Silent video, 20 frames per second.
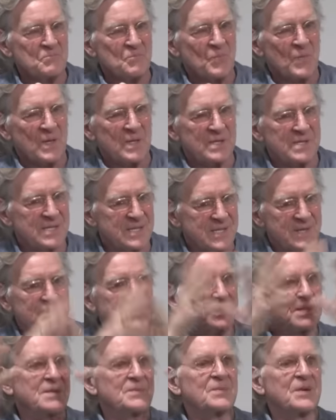and lifted
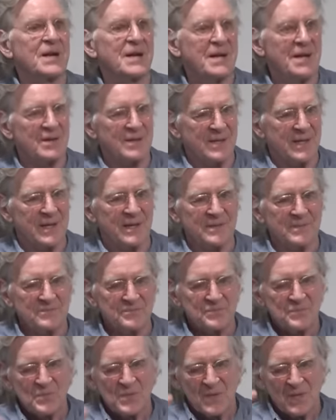him right out of that.
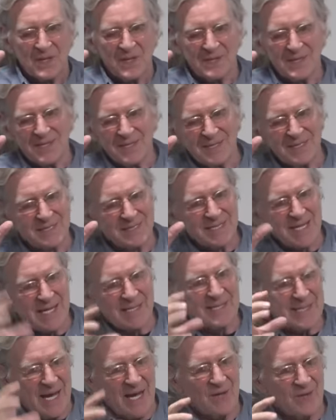And then he sat
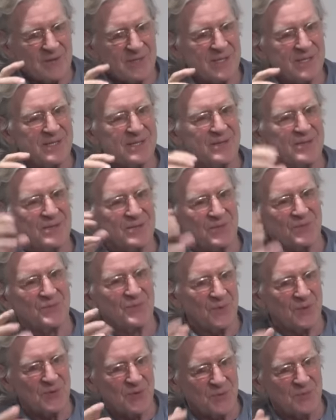down and he heard the Four
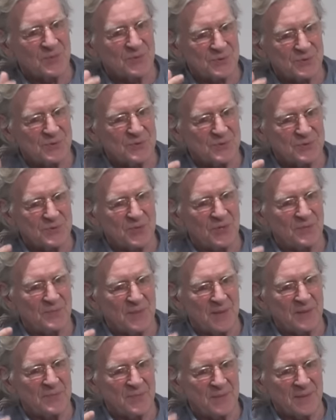Noble Truths taught by
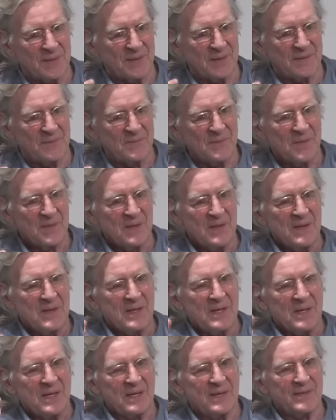Buddha.
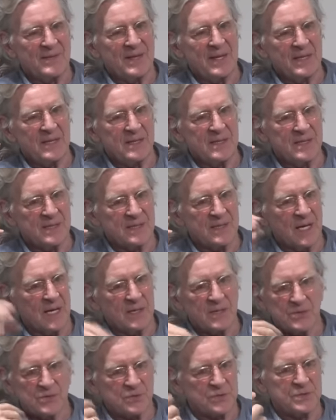And then he got
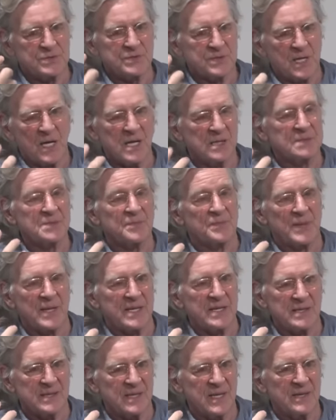into
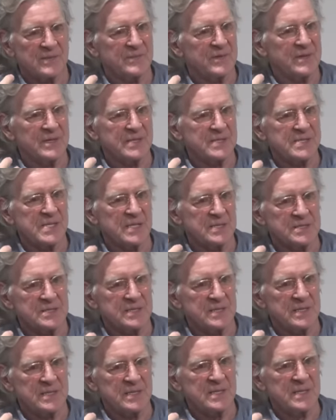contemplating that very
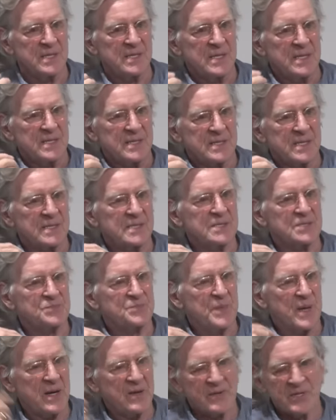intensely. Then his
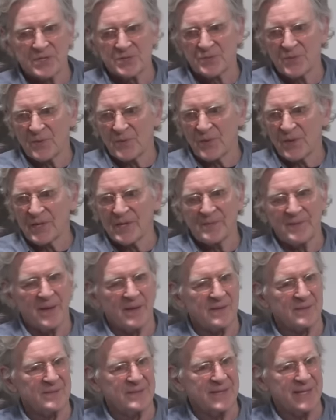parents were worried about him
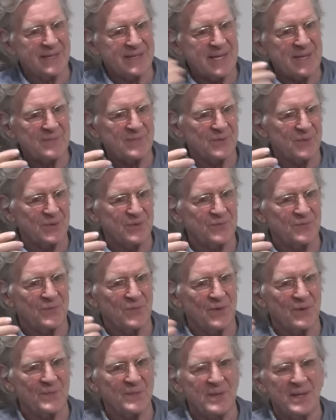and they came looking for
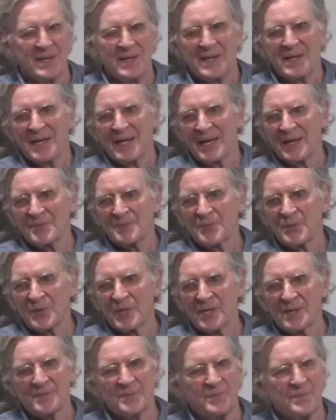him. And
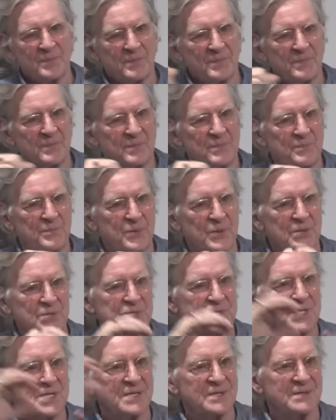Buddha put a
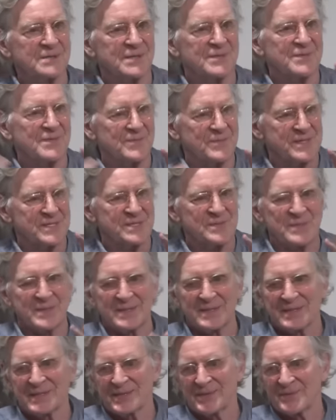shield of
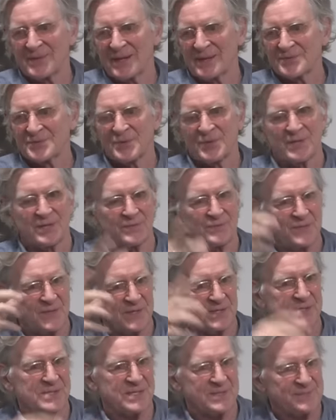invisibility around him so he could finish
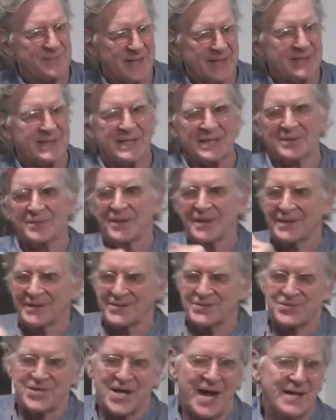his meditating while he
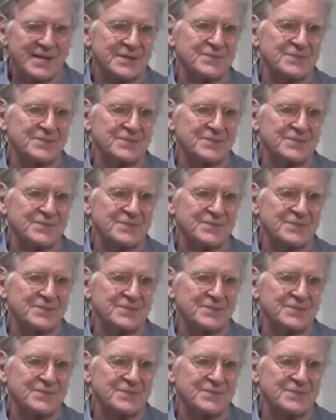chatted